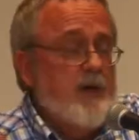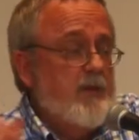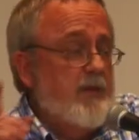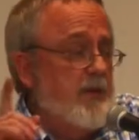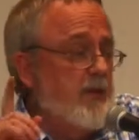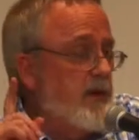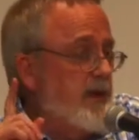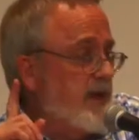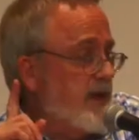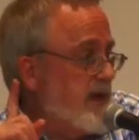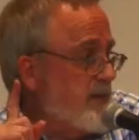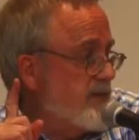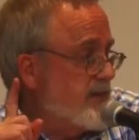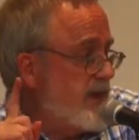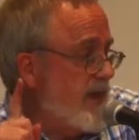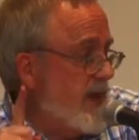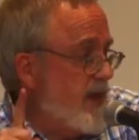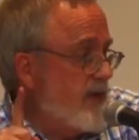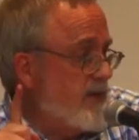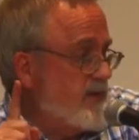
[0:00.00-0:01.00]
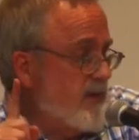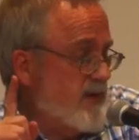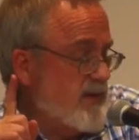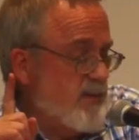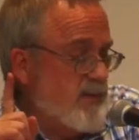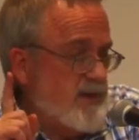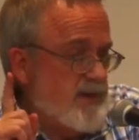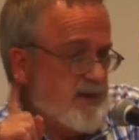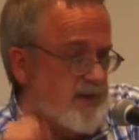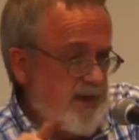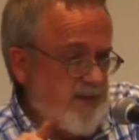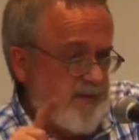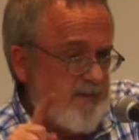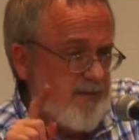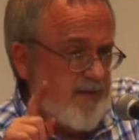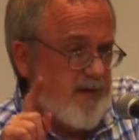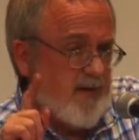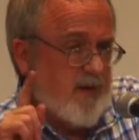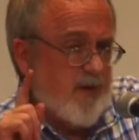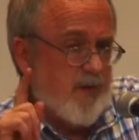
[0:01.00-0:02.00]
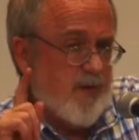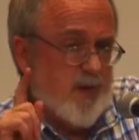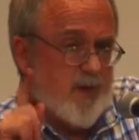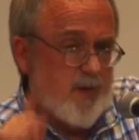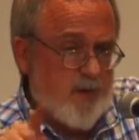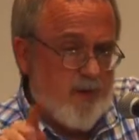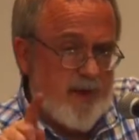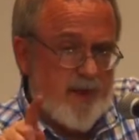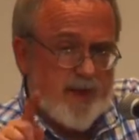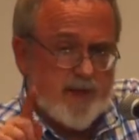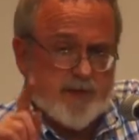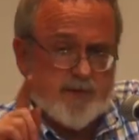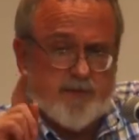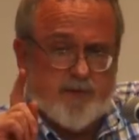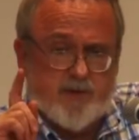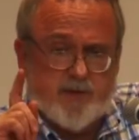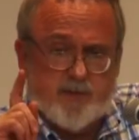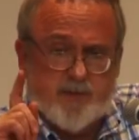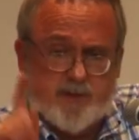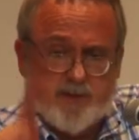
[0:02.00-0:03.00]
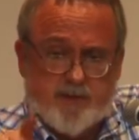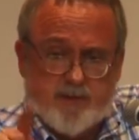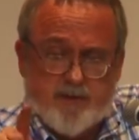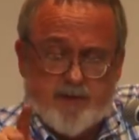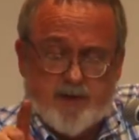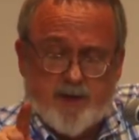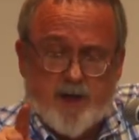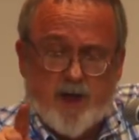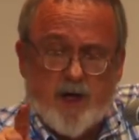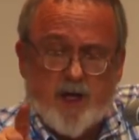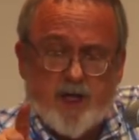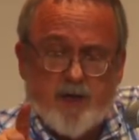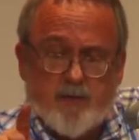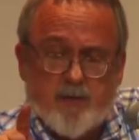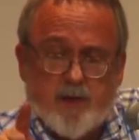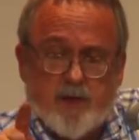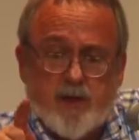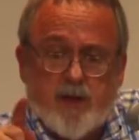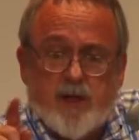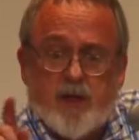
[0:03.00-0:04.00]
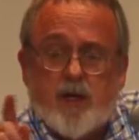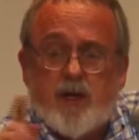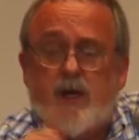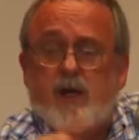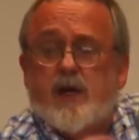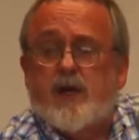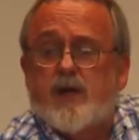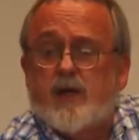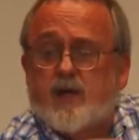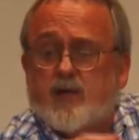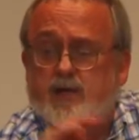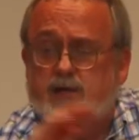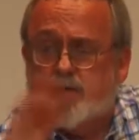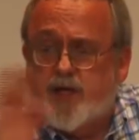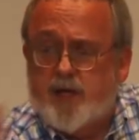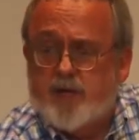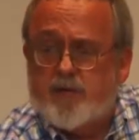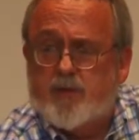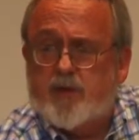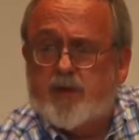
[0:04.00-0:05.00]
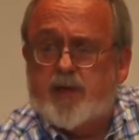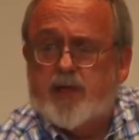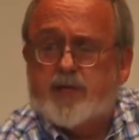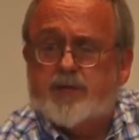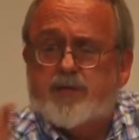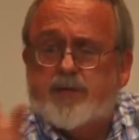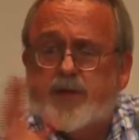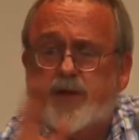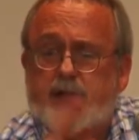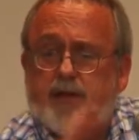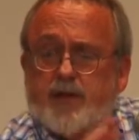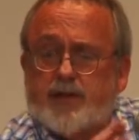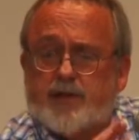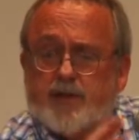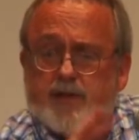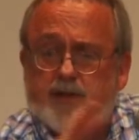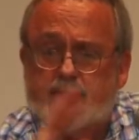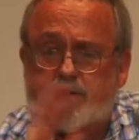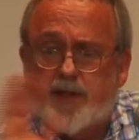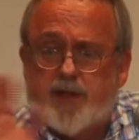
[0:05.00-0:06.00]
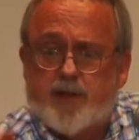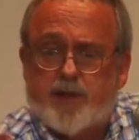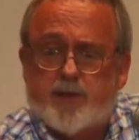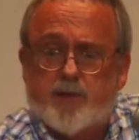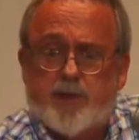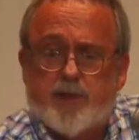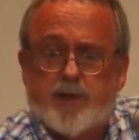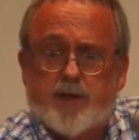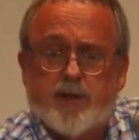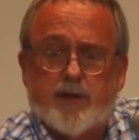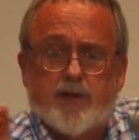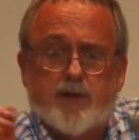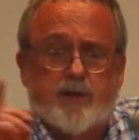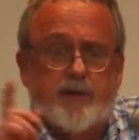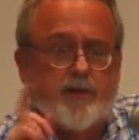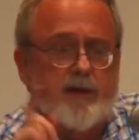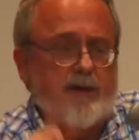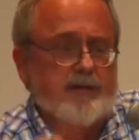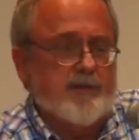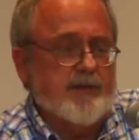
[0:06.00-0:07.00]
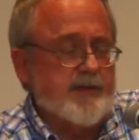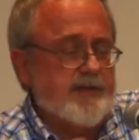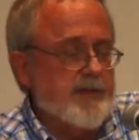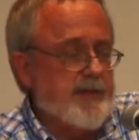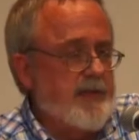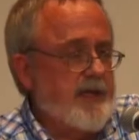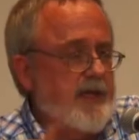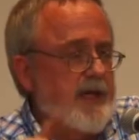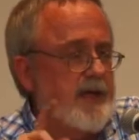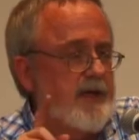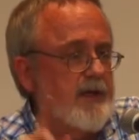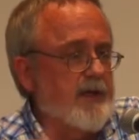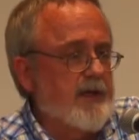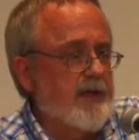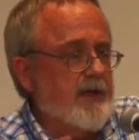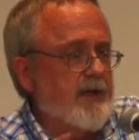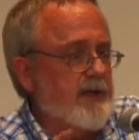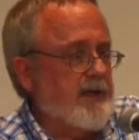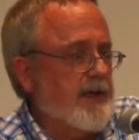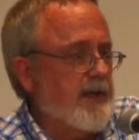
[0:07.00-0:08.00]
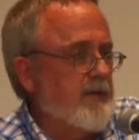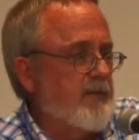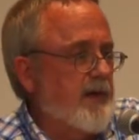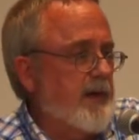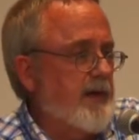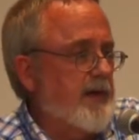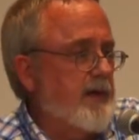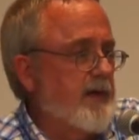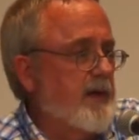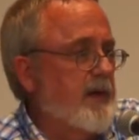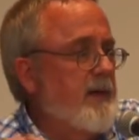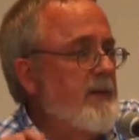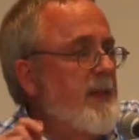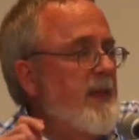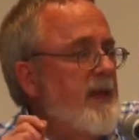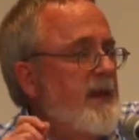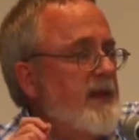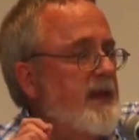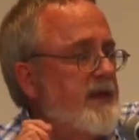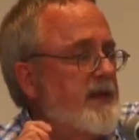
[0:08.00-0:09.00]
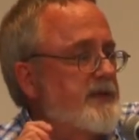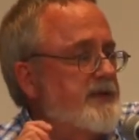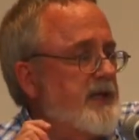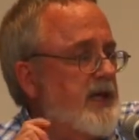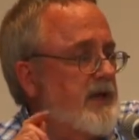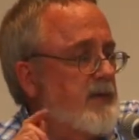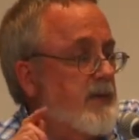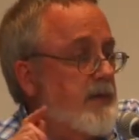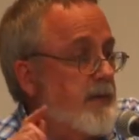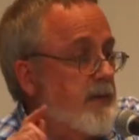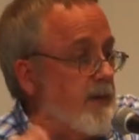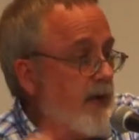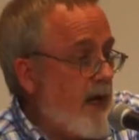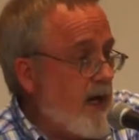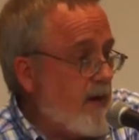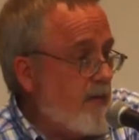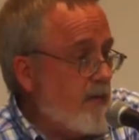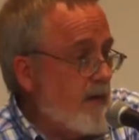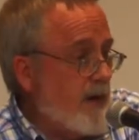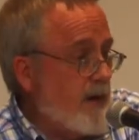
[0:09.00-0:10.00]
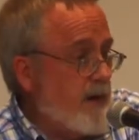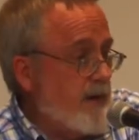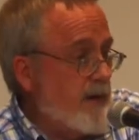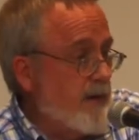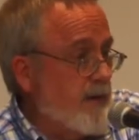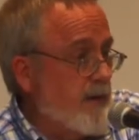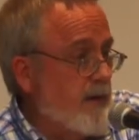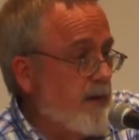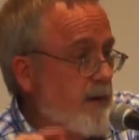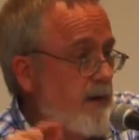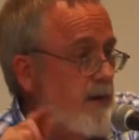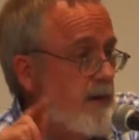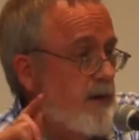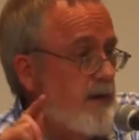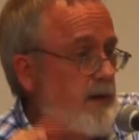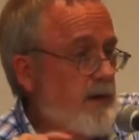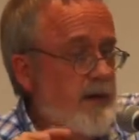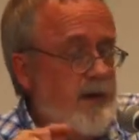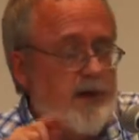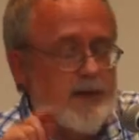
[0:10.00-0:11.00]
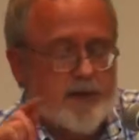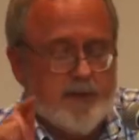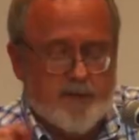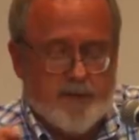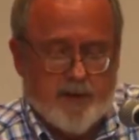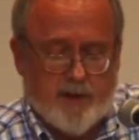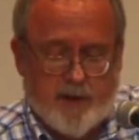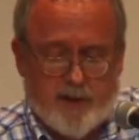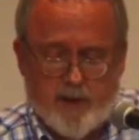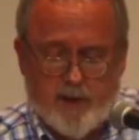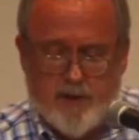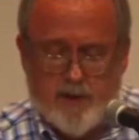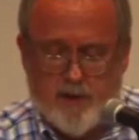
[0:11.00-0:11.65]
But when it comes down to a specific request for a specific document, your general classification goes out the window. You have to sit down and look at that record and decide whether that record ought to be